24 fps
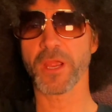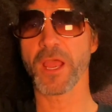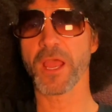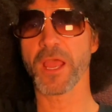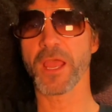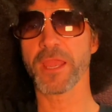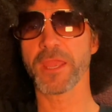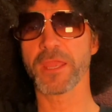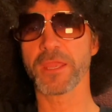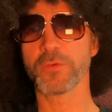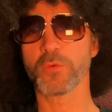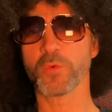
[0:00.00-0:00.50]

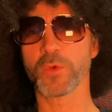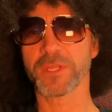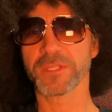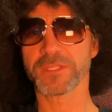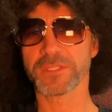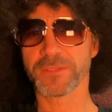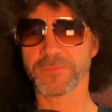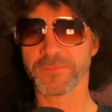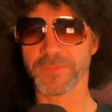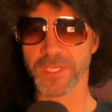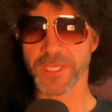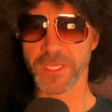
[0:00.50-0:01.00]
I
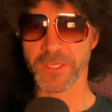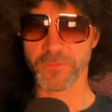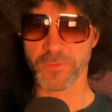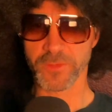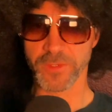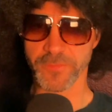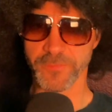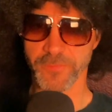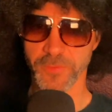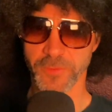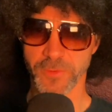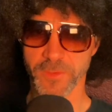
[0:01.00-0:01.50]
went to bed with
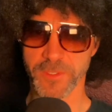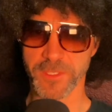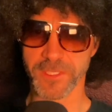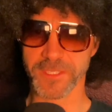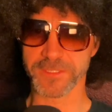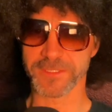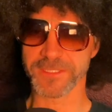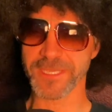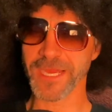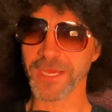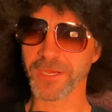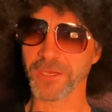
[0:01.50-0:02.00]
a pretty
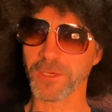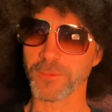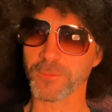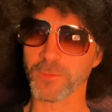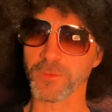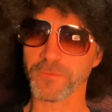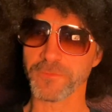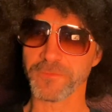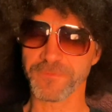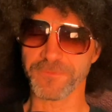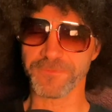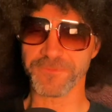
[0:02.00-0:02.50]

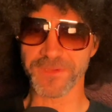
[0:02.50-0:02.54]
terrible